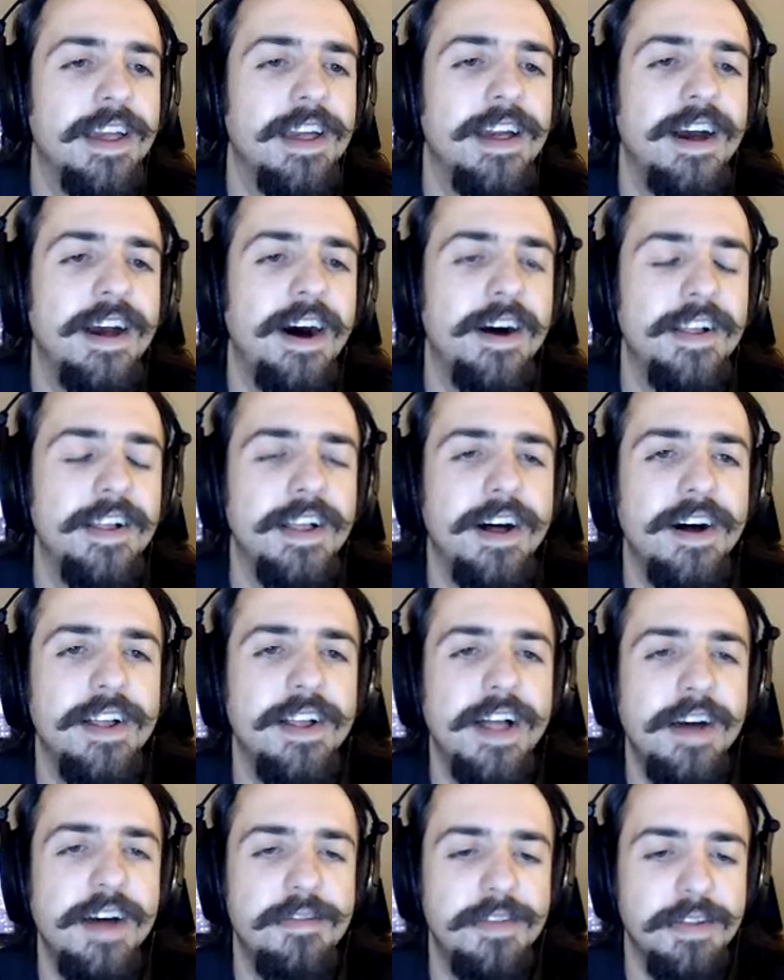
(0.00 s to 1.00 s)

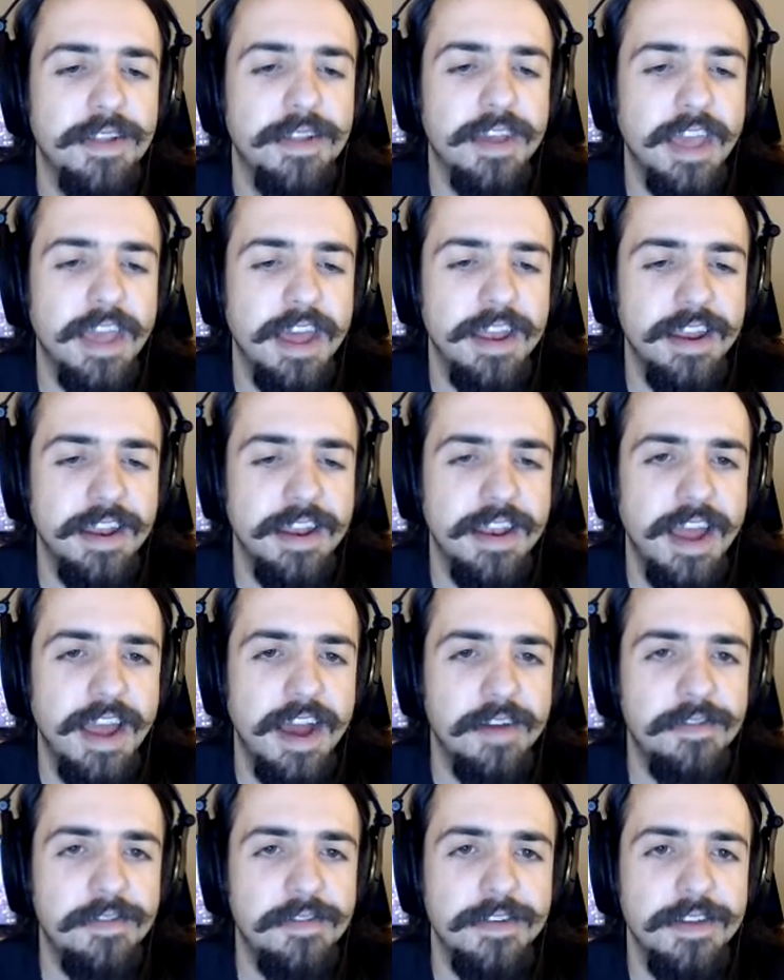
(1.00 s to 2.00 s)
I'll have to look at it
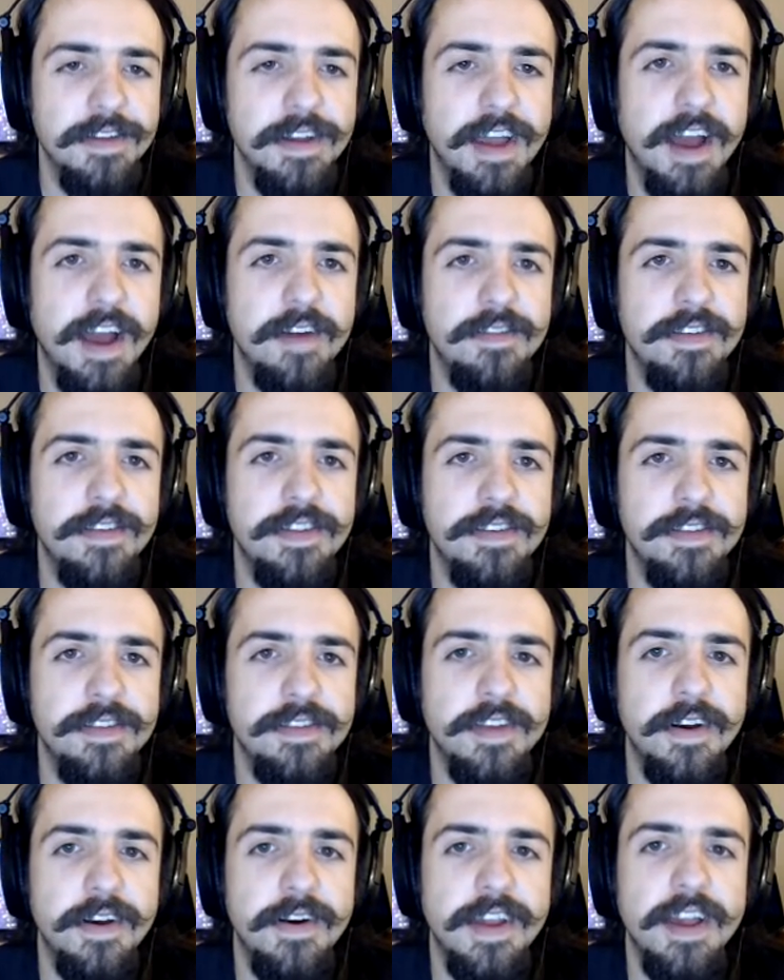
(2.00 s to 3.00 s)
after this is
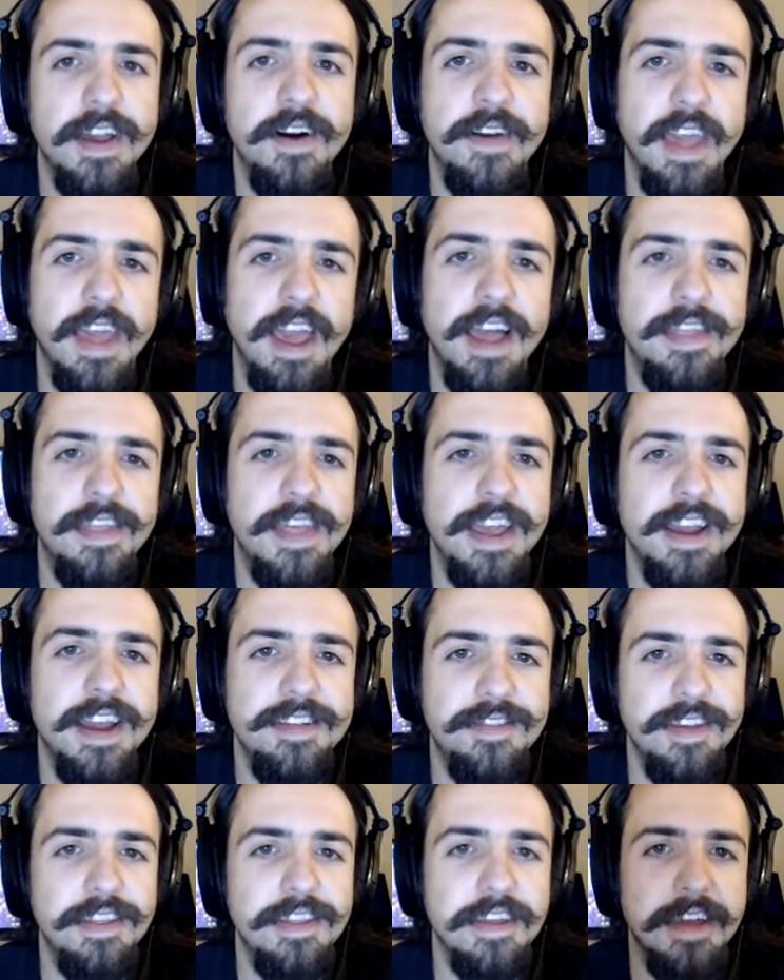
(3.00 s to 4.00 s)
going. Okay, I think I
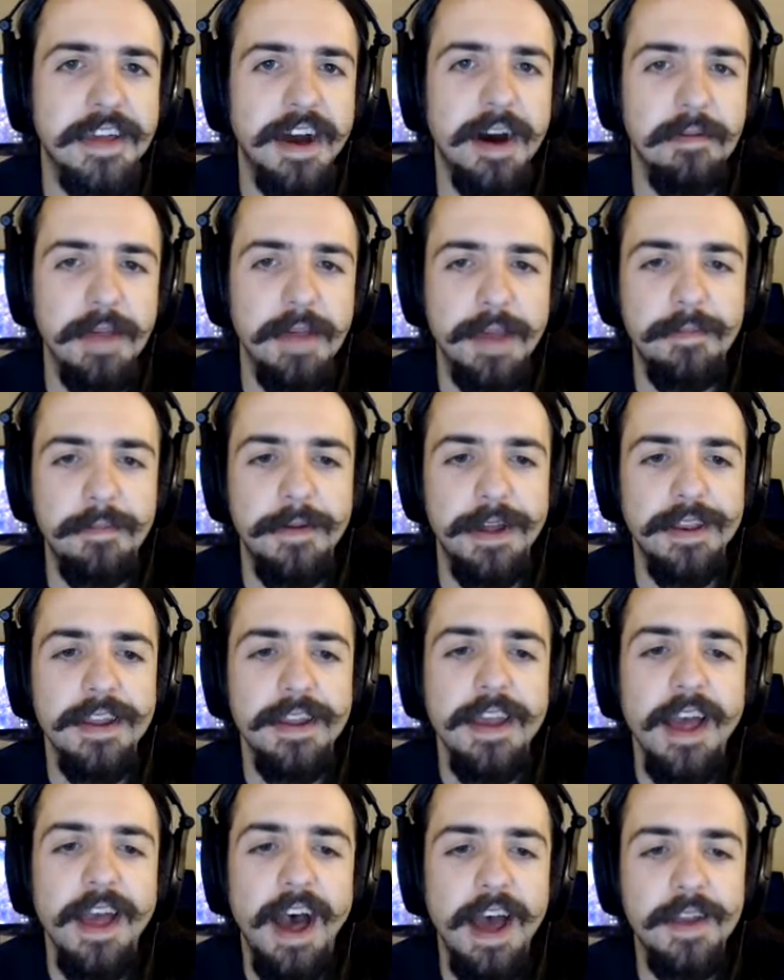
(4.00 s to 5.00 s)
see the comic, but
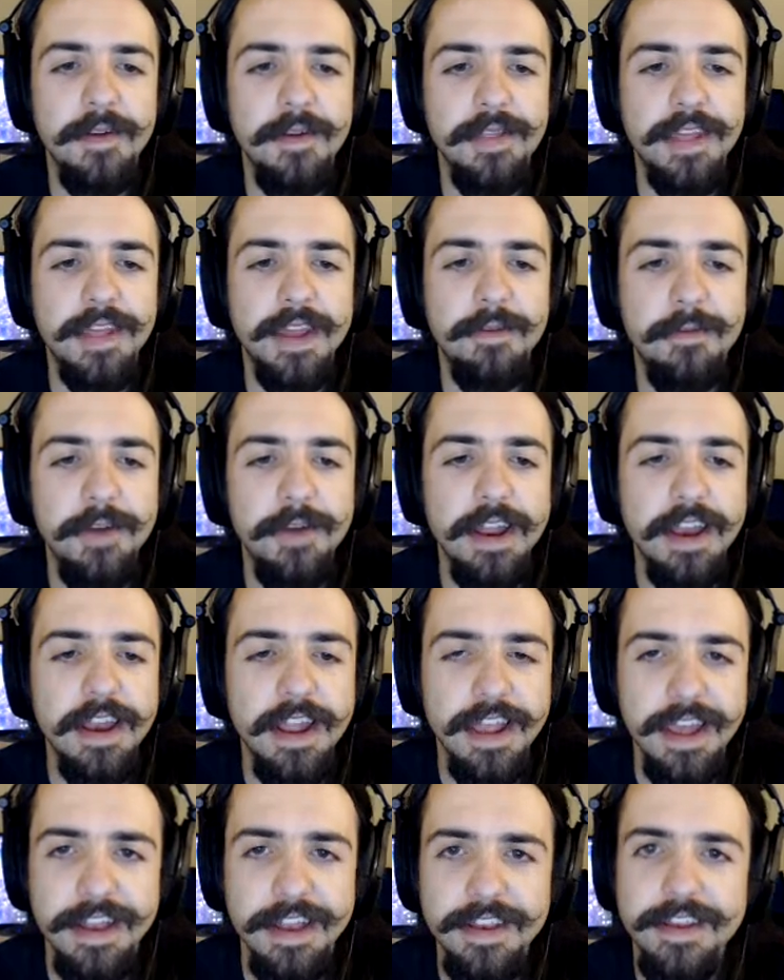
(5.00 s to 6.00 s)
I don't think
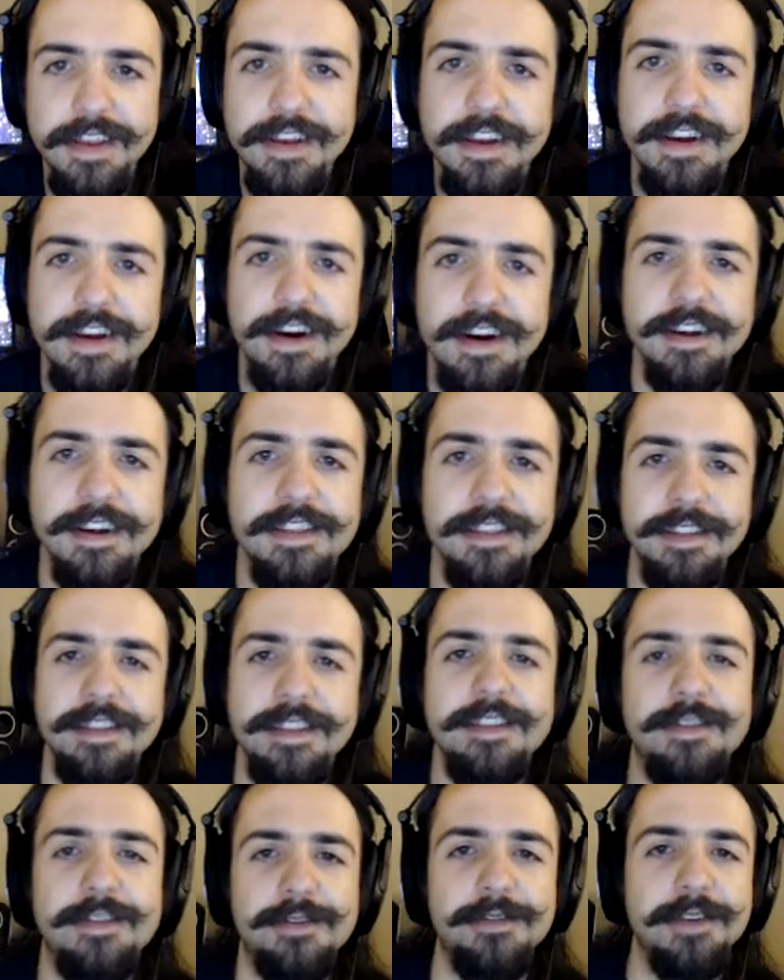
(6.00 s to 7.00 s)
reading it on
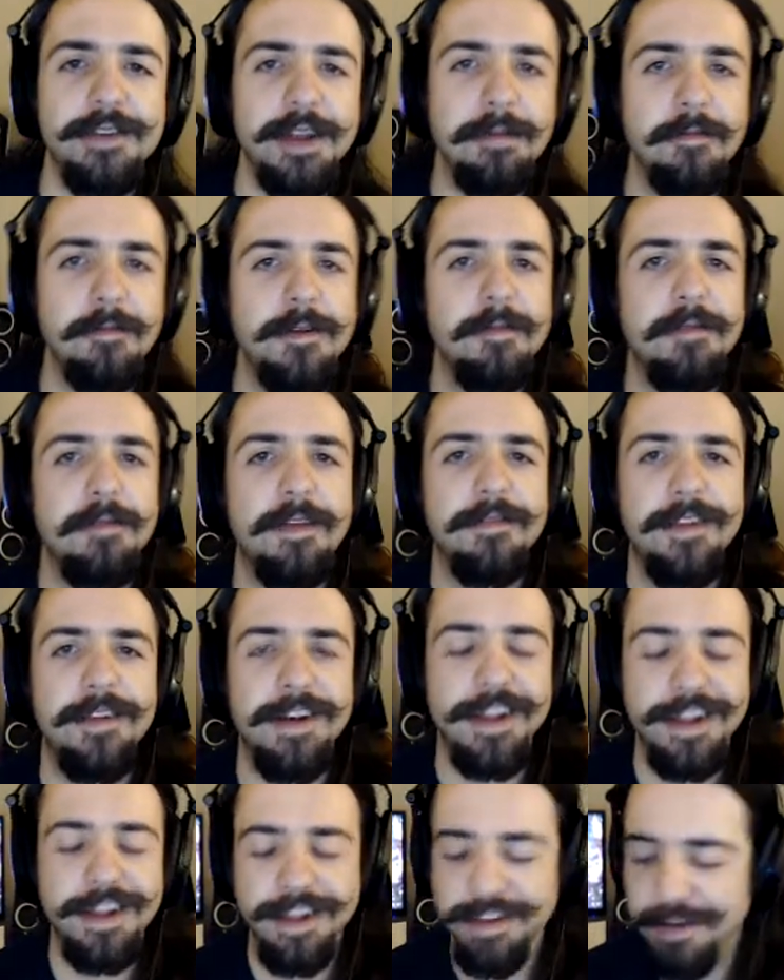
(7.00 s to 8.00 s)
the stream would be
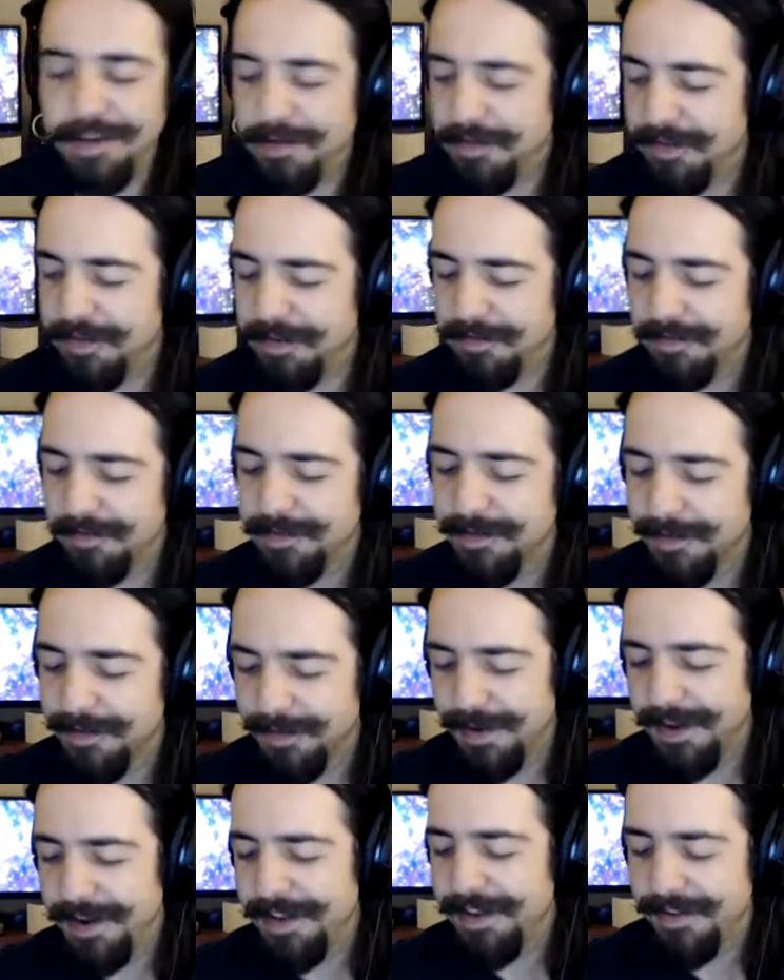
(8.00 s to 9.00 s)
very conducive
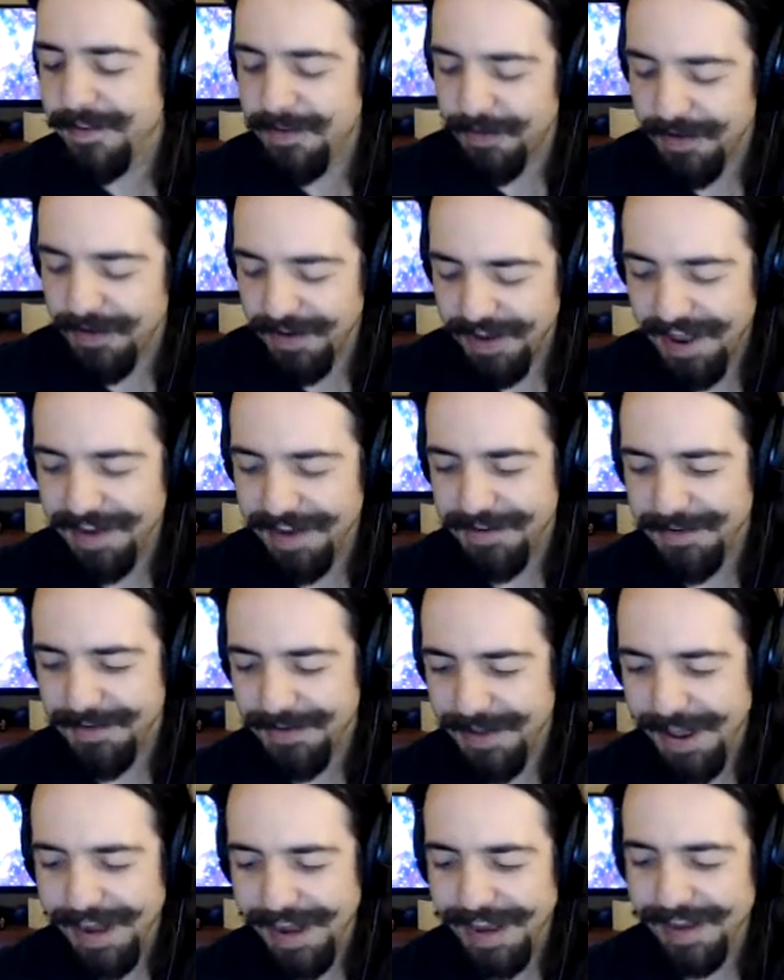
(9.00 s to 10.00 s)
toward an
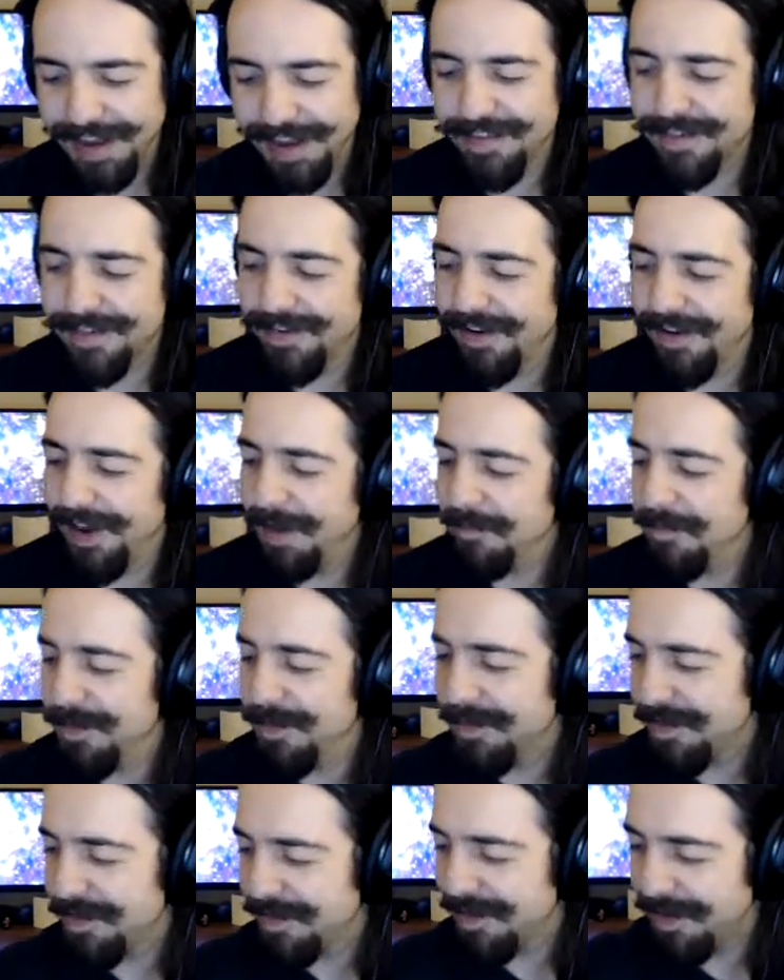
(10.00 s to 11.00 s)
entertaining stream.
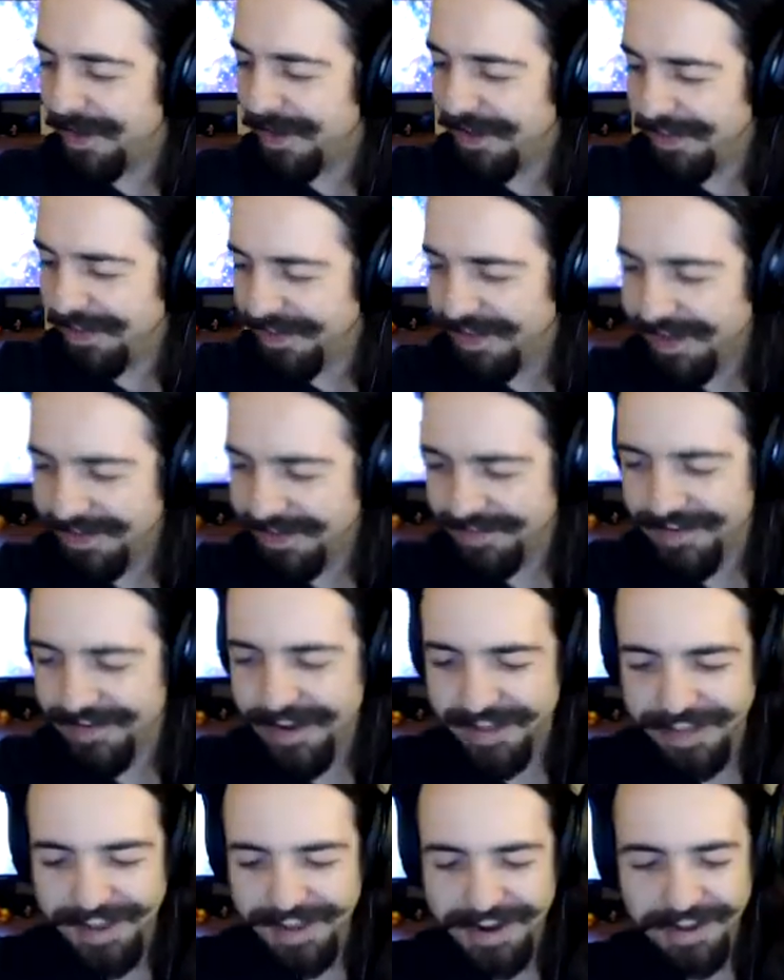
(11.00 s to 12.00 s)
So I'll
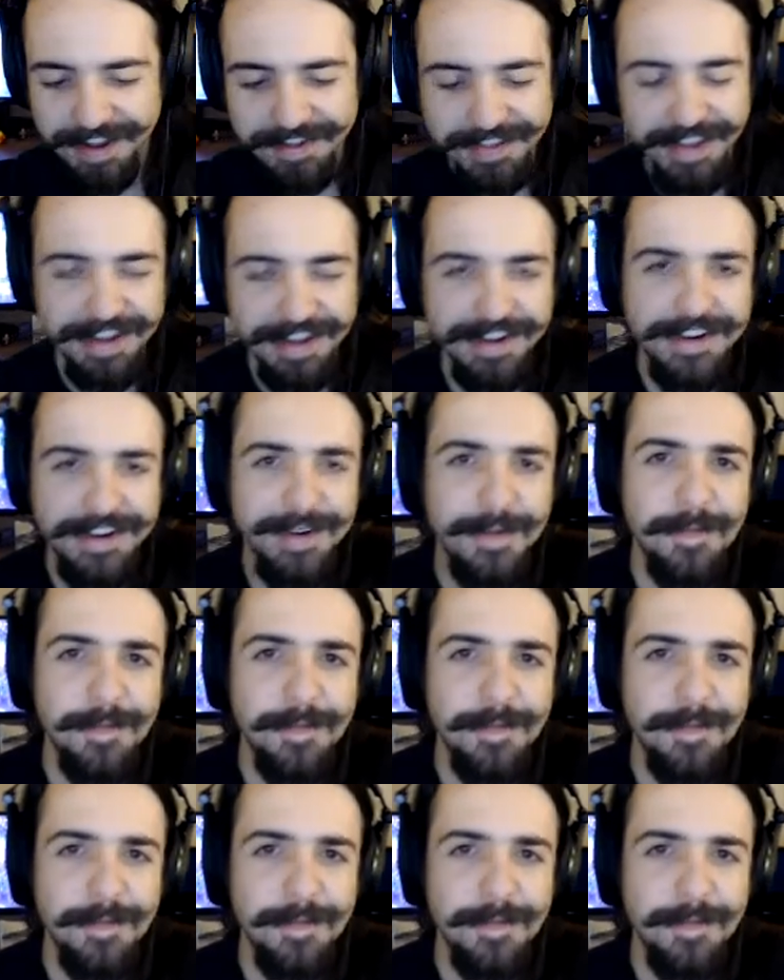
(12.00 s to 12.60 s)
check that out later.